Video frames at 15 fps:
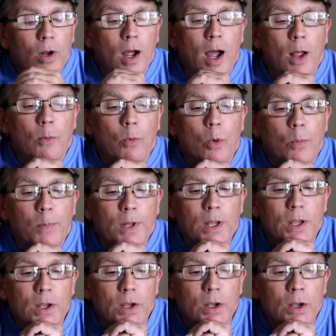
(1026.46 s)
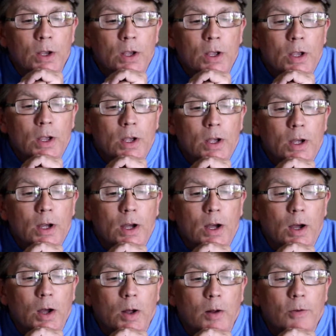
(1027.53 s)
I will be
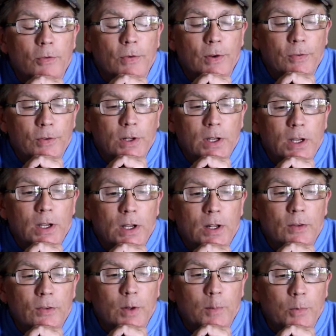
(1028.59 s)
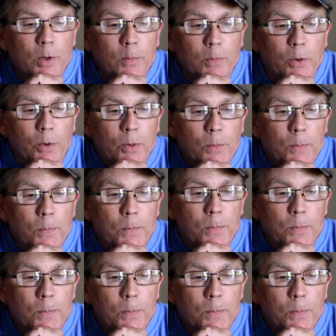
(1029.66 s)
50 in September.